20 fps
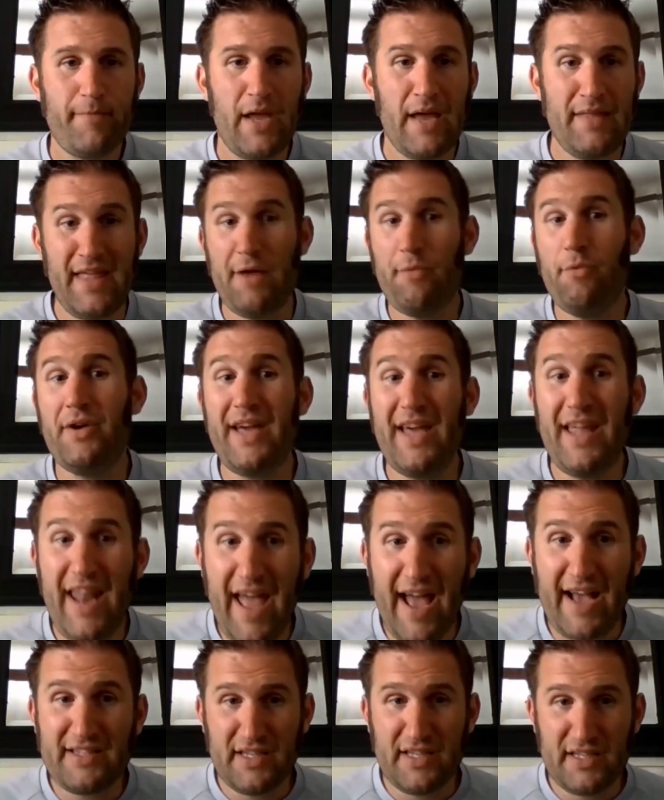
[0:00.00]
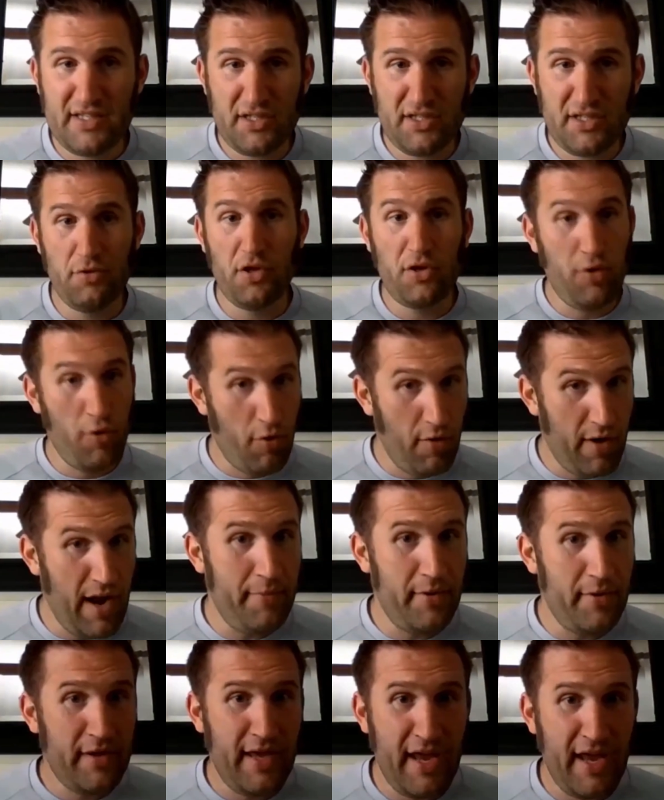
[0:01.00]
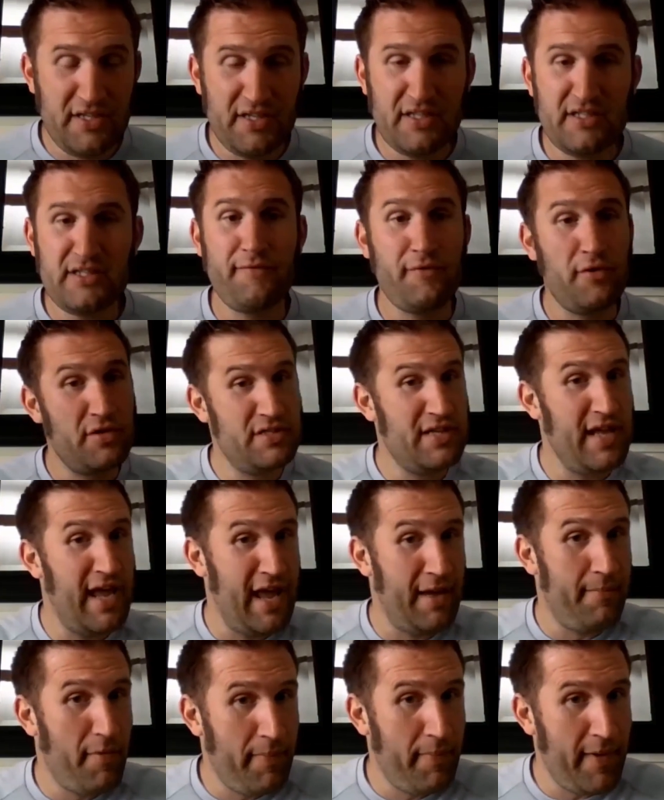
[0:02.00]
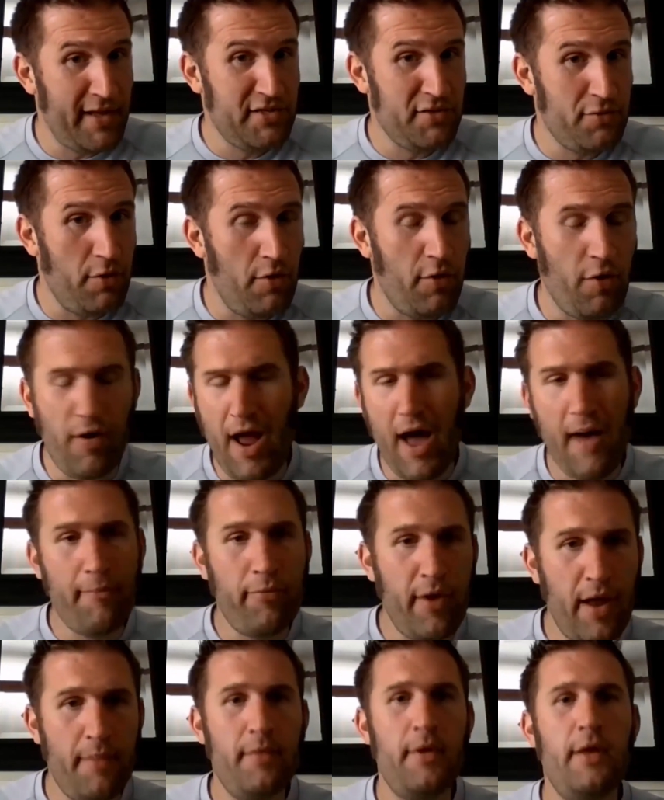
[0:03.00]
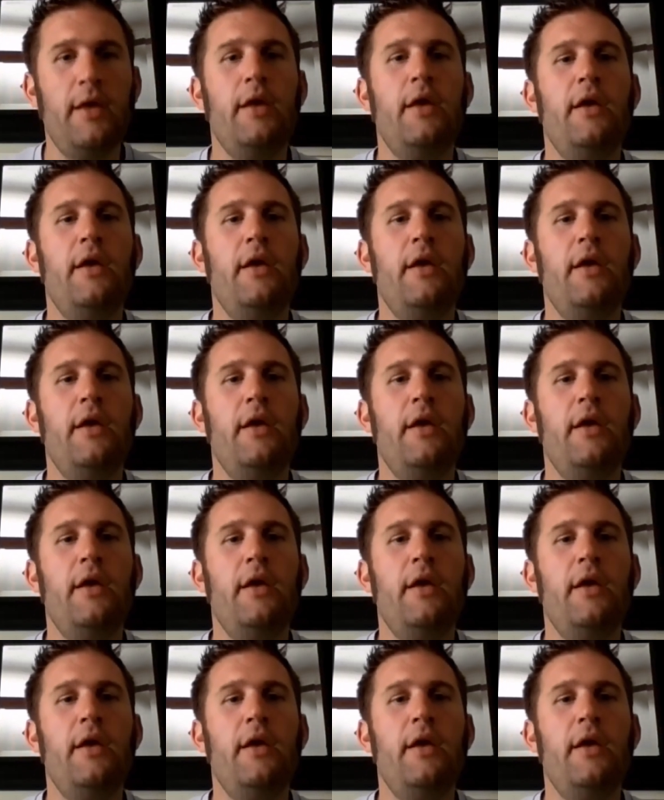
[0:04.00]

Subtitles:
And they will get access to the core applications if they're staying perpetual or on-prem.